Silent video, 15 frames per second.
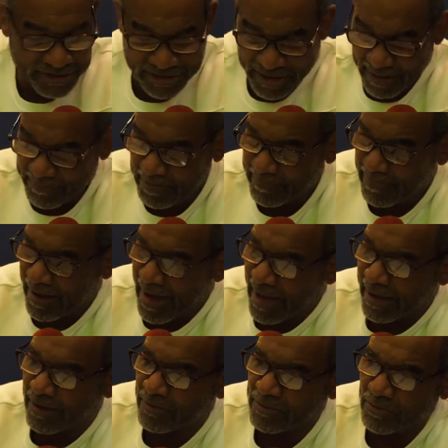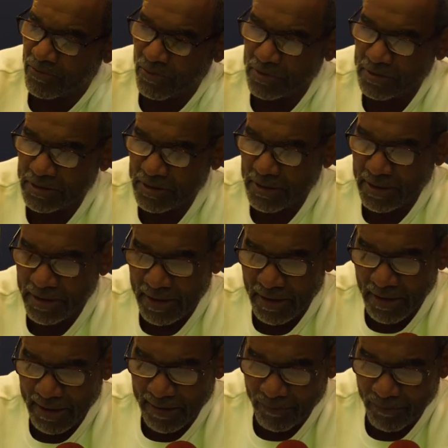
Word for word: is coming back Amen.